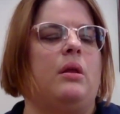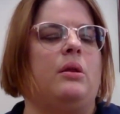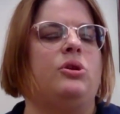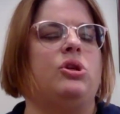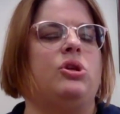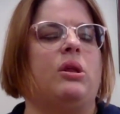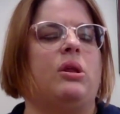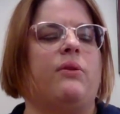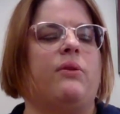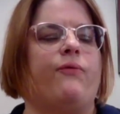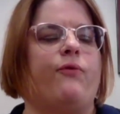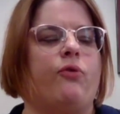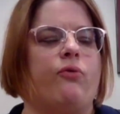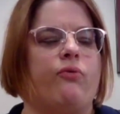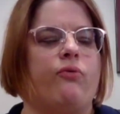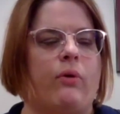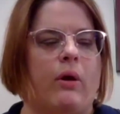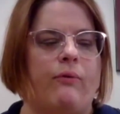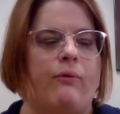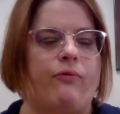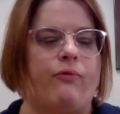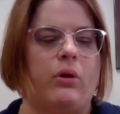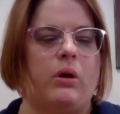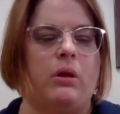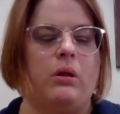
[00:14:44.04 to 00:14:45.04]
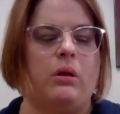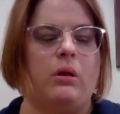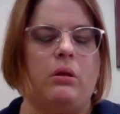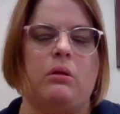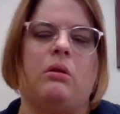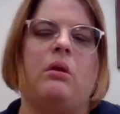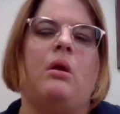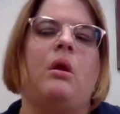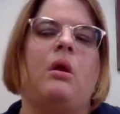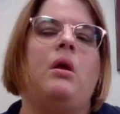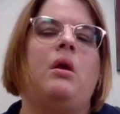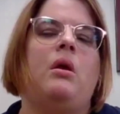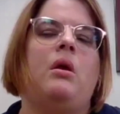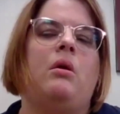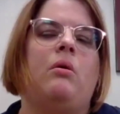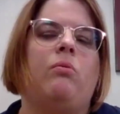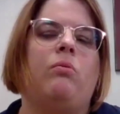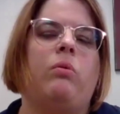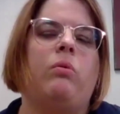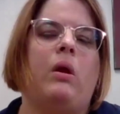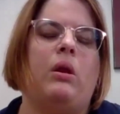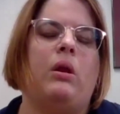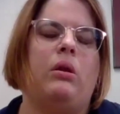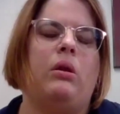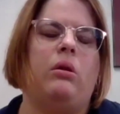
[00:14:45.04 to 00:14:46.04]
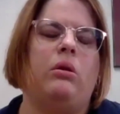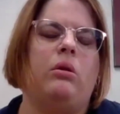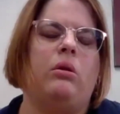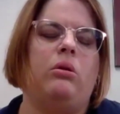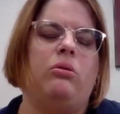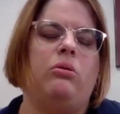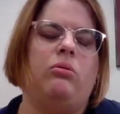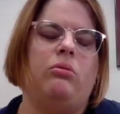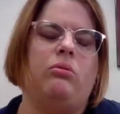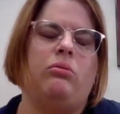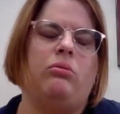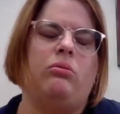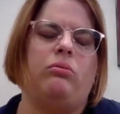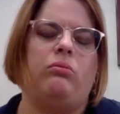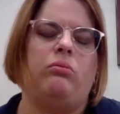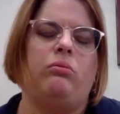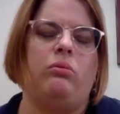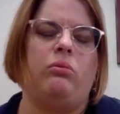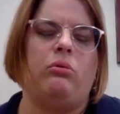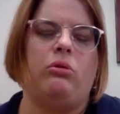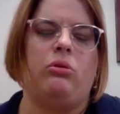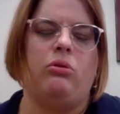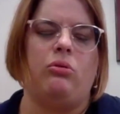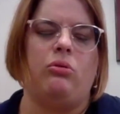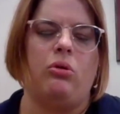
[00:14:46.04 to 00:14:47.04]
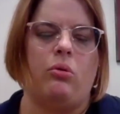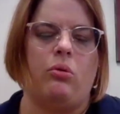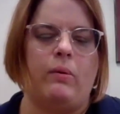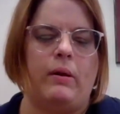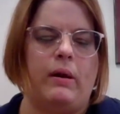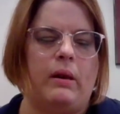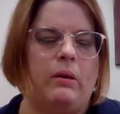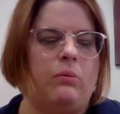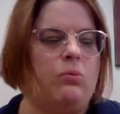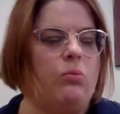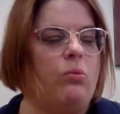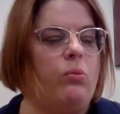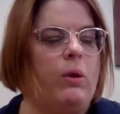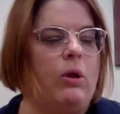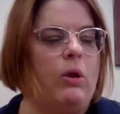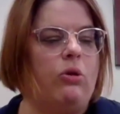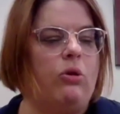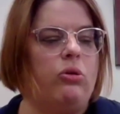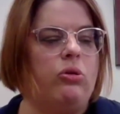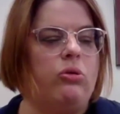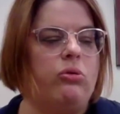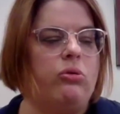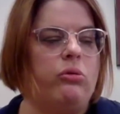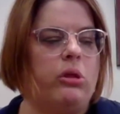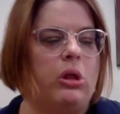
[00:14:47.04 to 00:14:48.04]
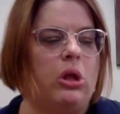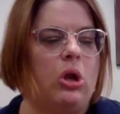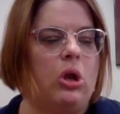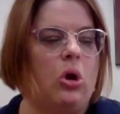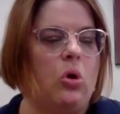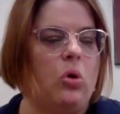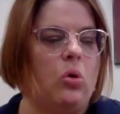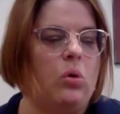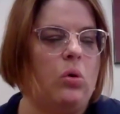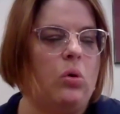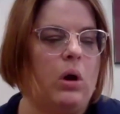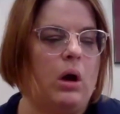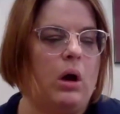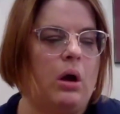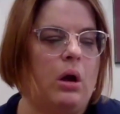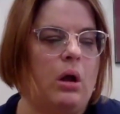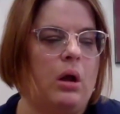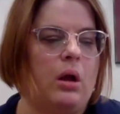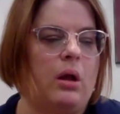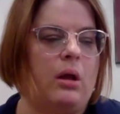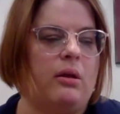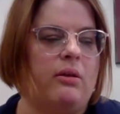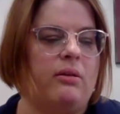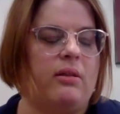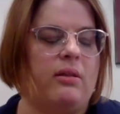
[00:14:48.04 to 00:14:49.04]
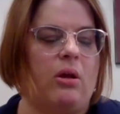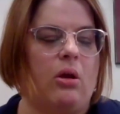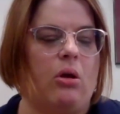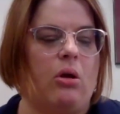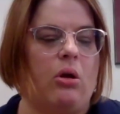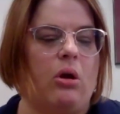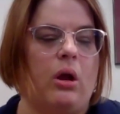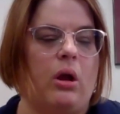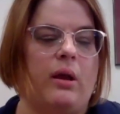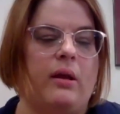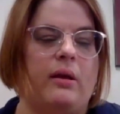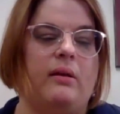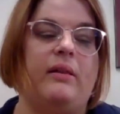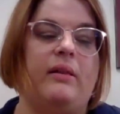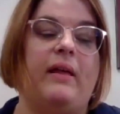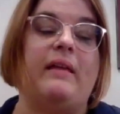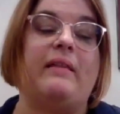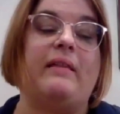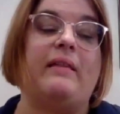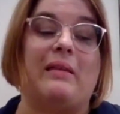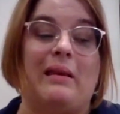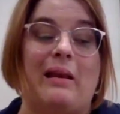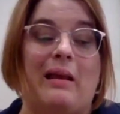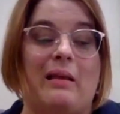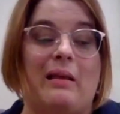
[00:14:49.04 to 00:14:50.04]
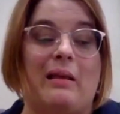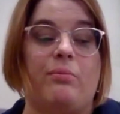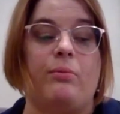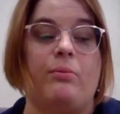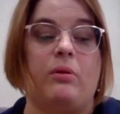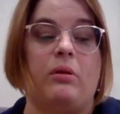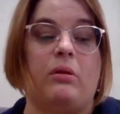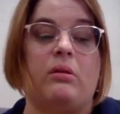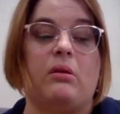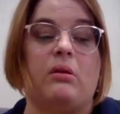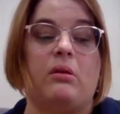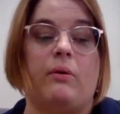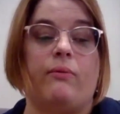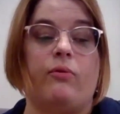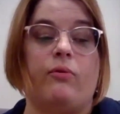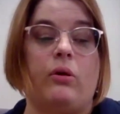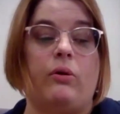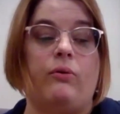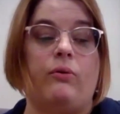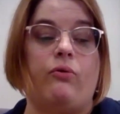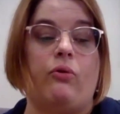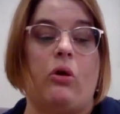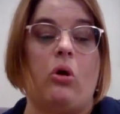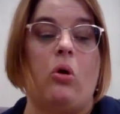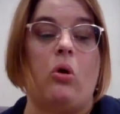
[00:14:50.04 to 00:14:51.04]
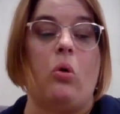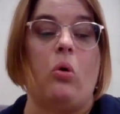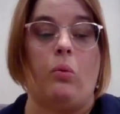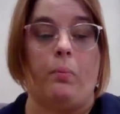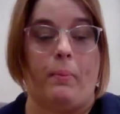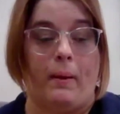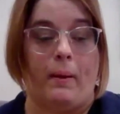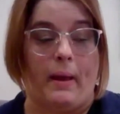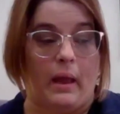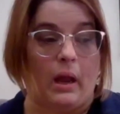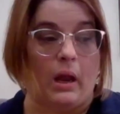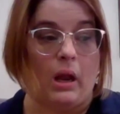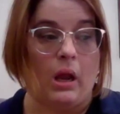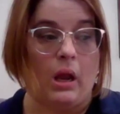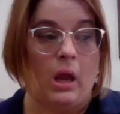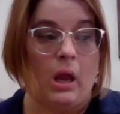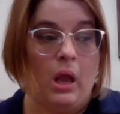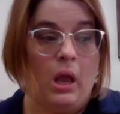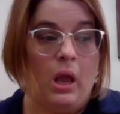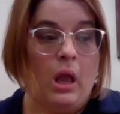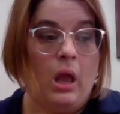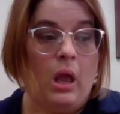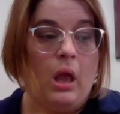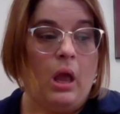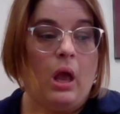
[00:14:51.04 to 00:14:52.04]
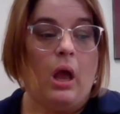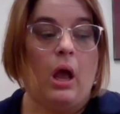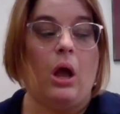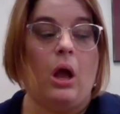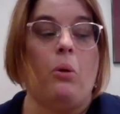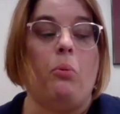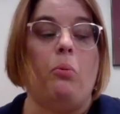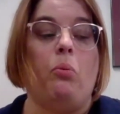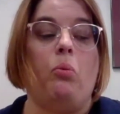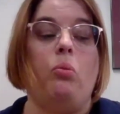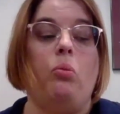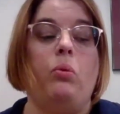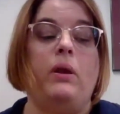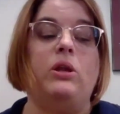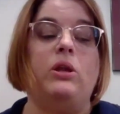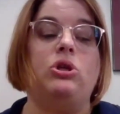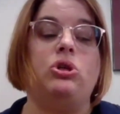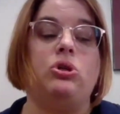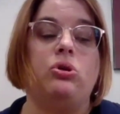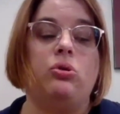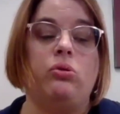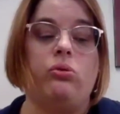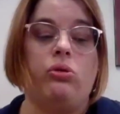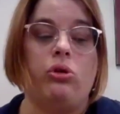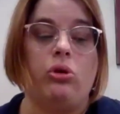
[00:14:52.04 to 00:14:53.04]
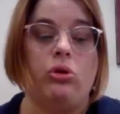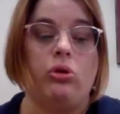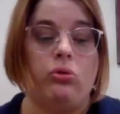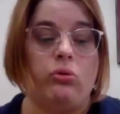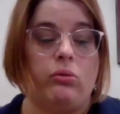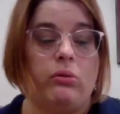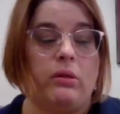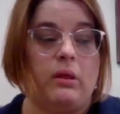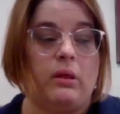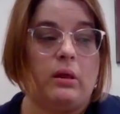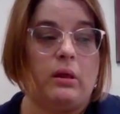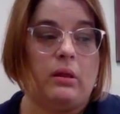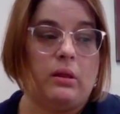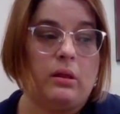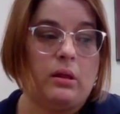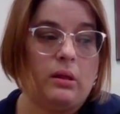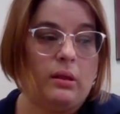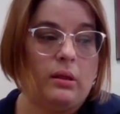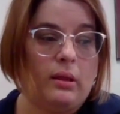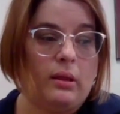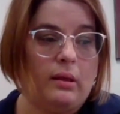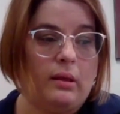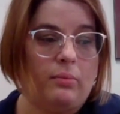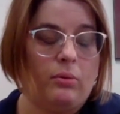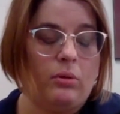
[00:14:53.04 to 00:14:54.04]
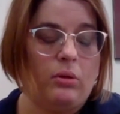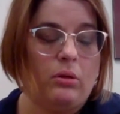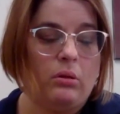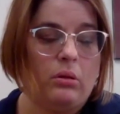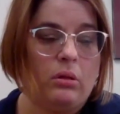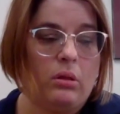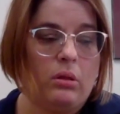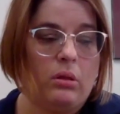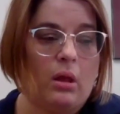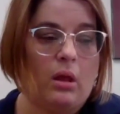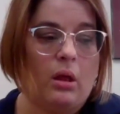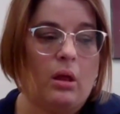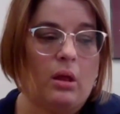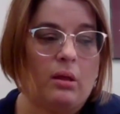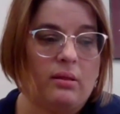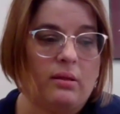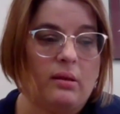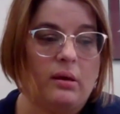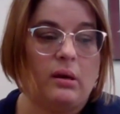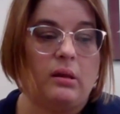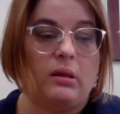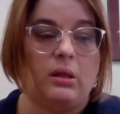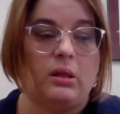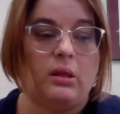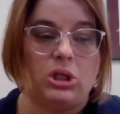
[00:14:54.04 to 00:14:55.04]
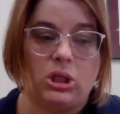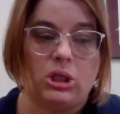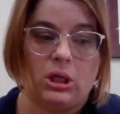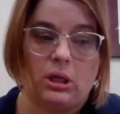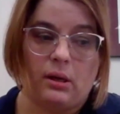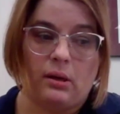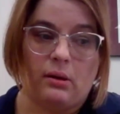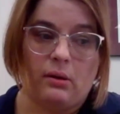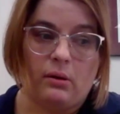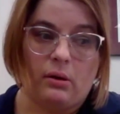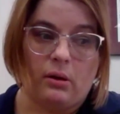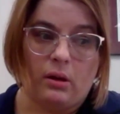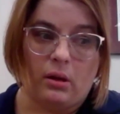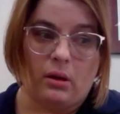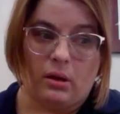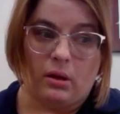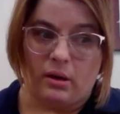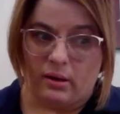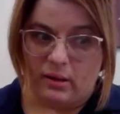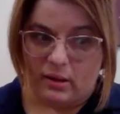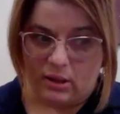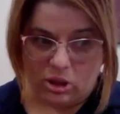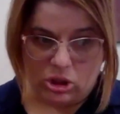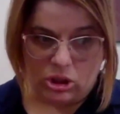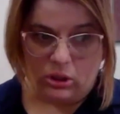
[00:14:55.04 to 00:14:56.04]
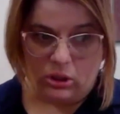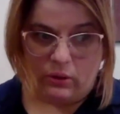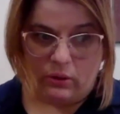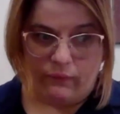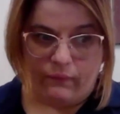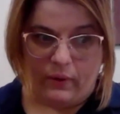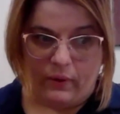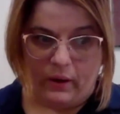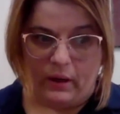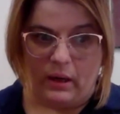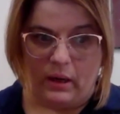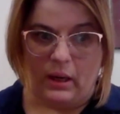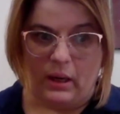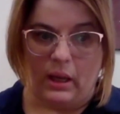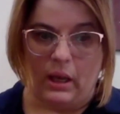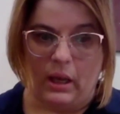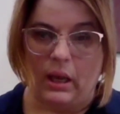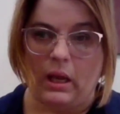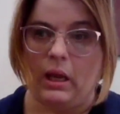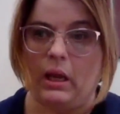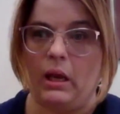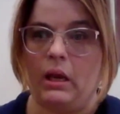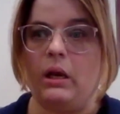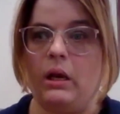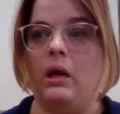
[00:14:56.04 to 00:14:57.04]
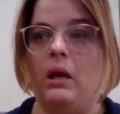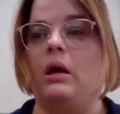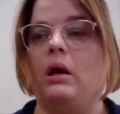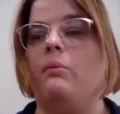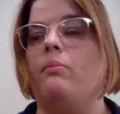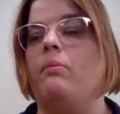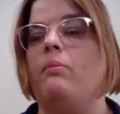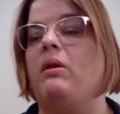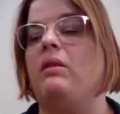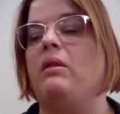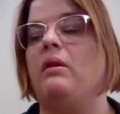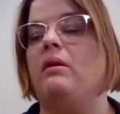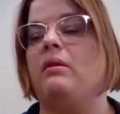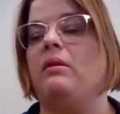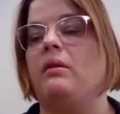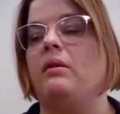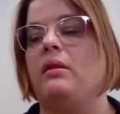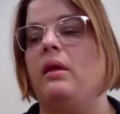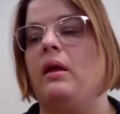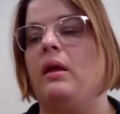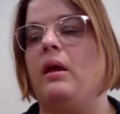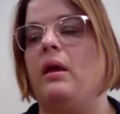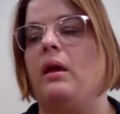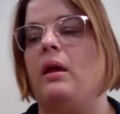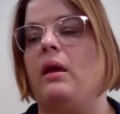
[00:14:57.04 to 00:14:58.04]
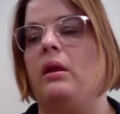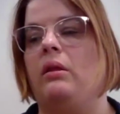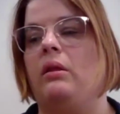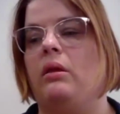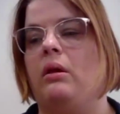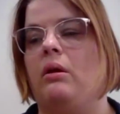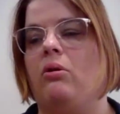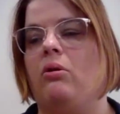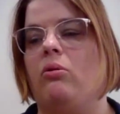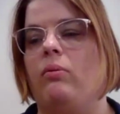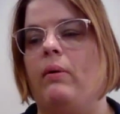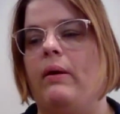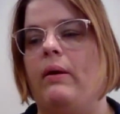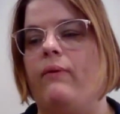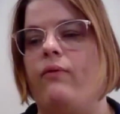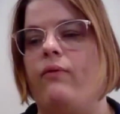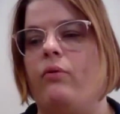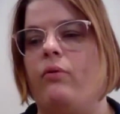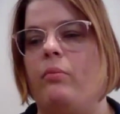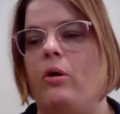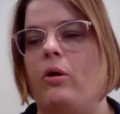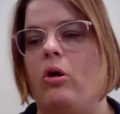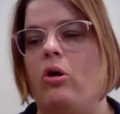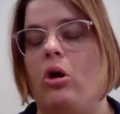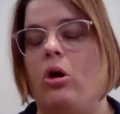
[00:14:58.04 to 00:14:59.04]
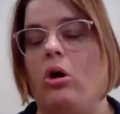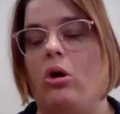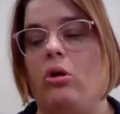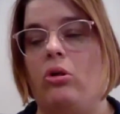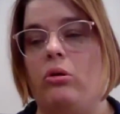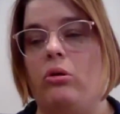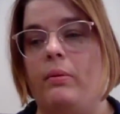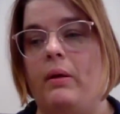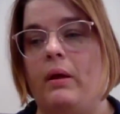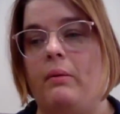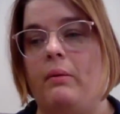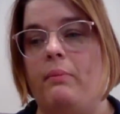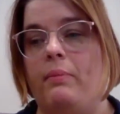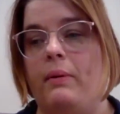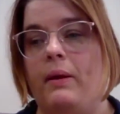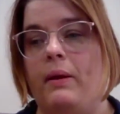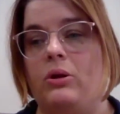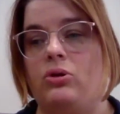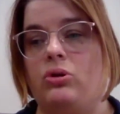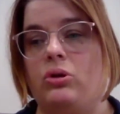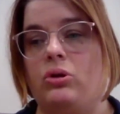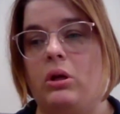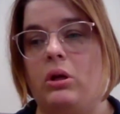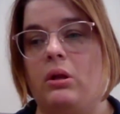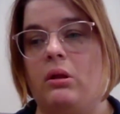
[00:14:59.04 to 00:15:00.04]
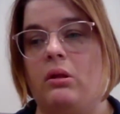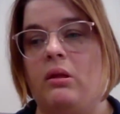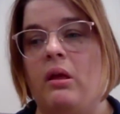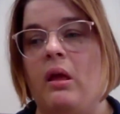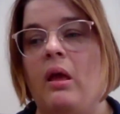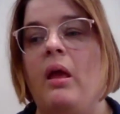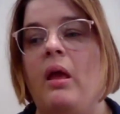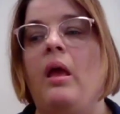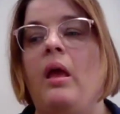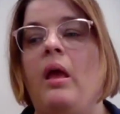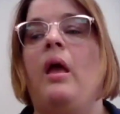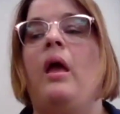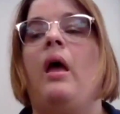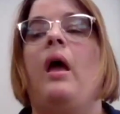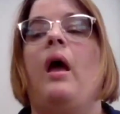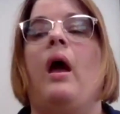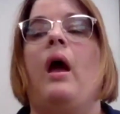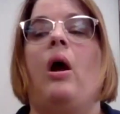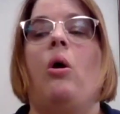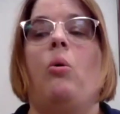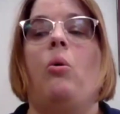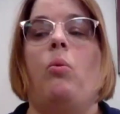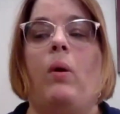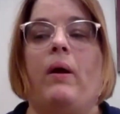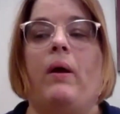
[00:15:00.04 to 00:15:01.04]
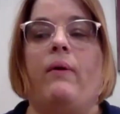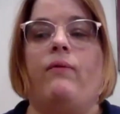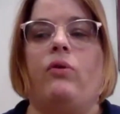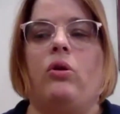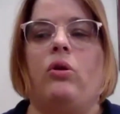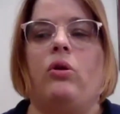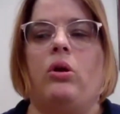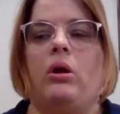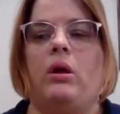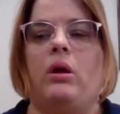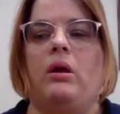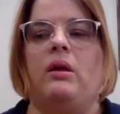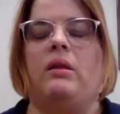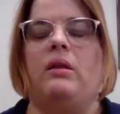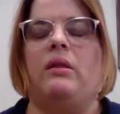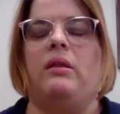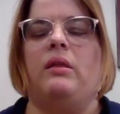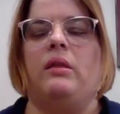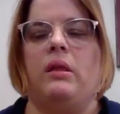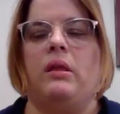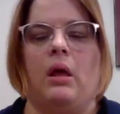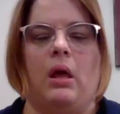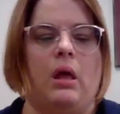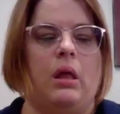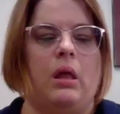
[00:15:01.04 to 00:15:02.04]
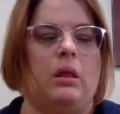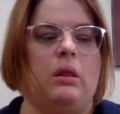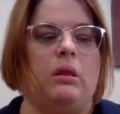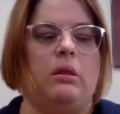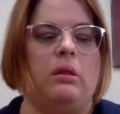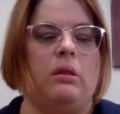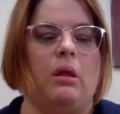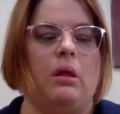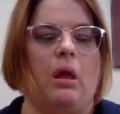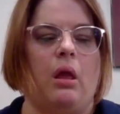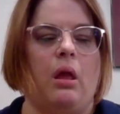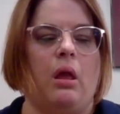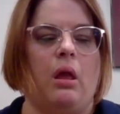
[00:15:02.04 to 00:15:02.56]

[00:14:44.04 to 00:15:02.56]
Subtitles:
just for reference, when you do go in, and we are using Koha as our ILS and Aspen Discovery for our OPEC. We choose to use tinted labels as an additional finding aid. It doesn't take anything away from our colorblind patrons. However, it does